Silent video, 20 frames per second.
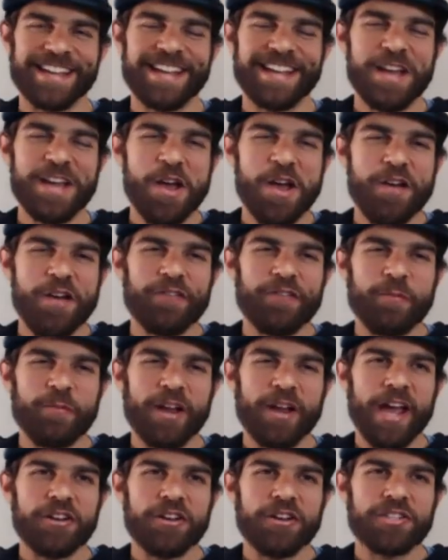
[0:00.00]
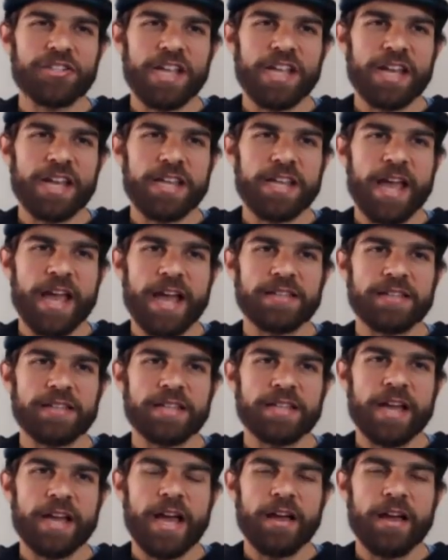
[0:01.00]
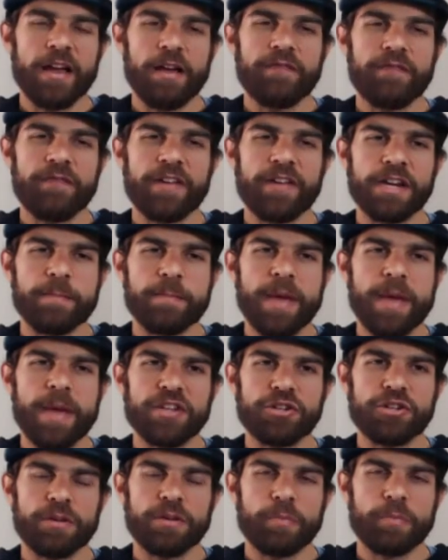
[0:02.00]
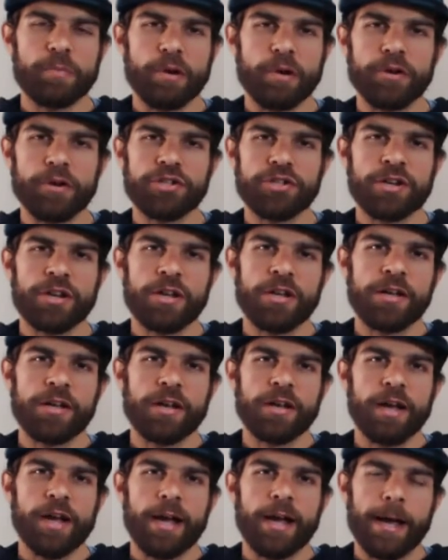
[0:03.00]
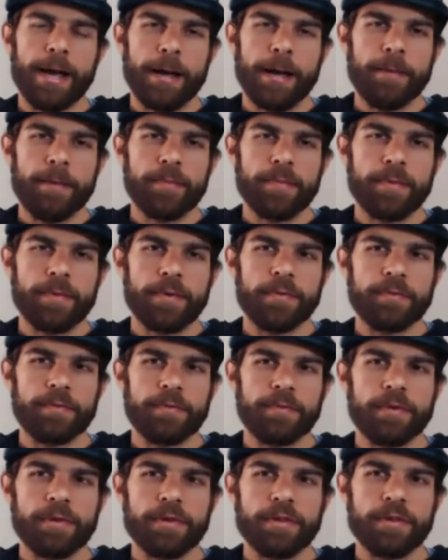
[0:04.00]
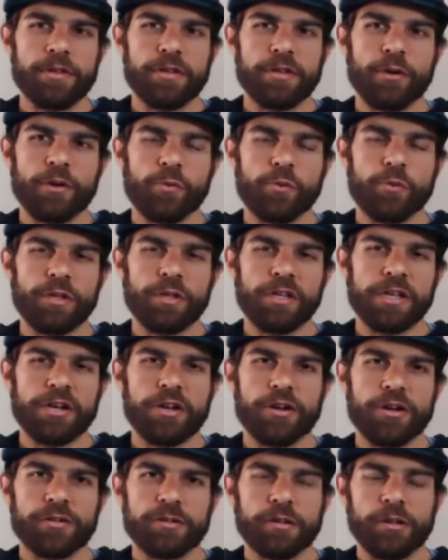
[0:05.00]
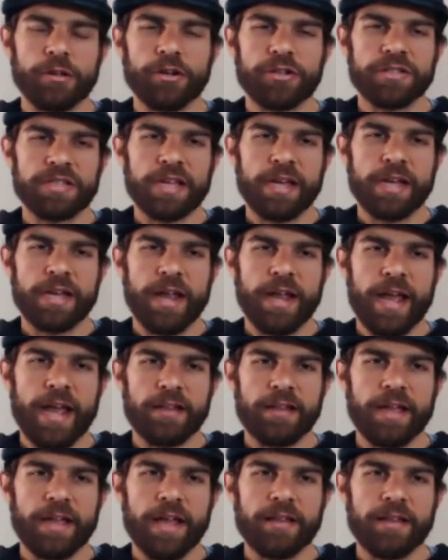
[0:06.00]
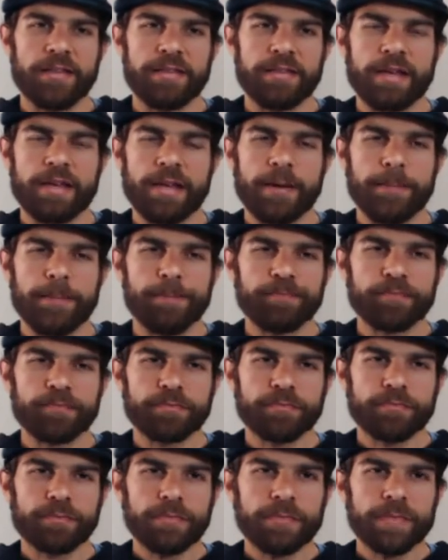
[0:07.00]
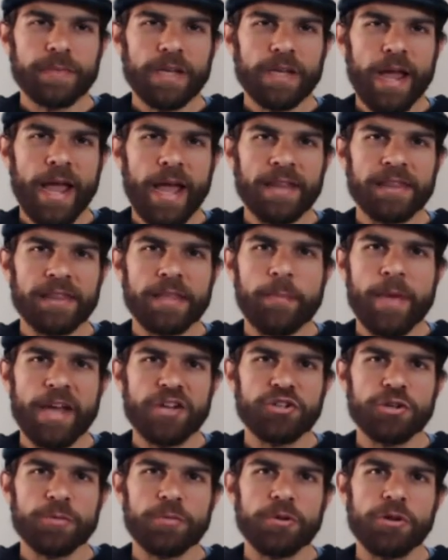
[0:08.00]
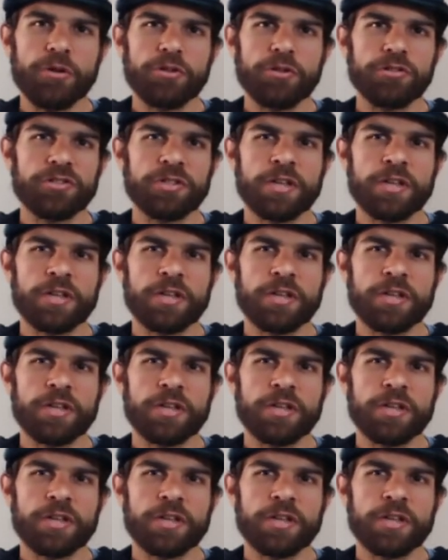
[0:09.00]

From what I understand, he has a very measured approach. Really looks at the measurables,